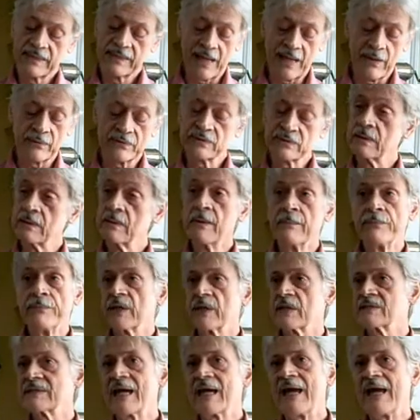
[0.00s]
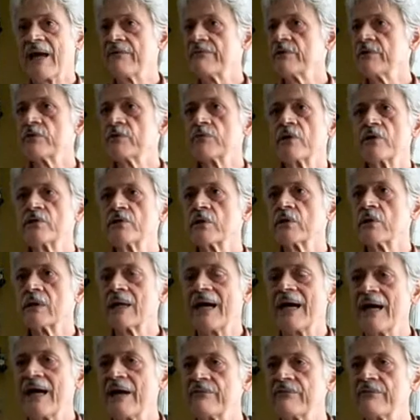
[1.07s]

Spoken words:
That was because I have the original